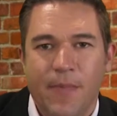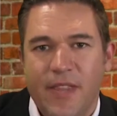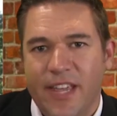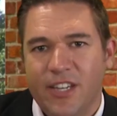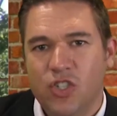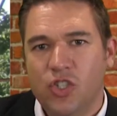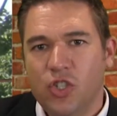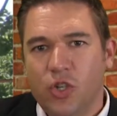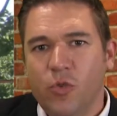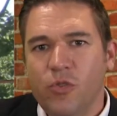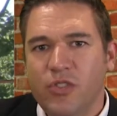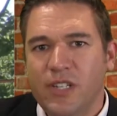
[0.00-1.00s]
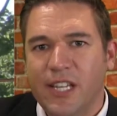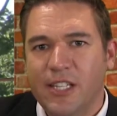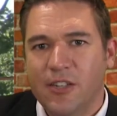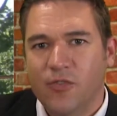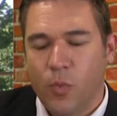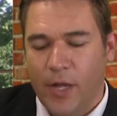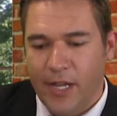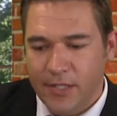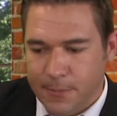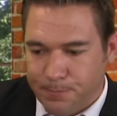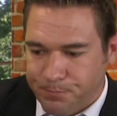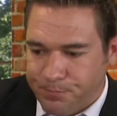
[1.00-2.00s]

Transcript: It has 2 sets of wings.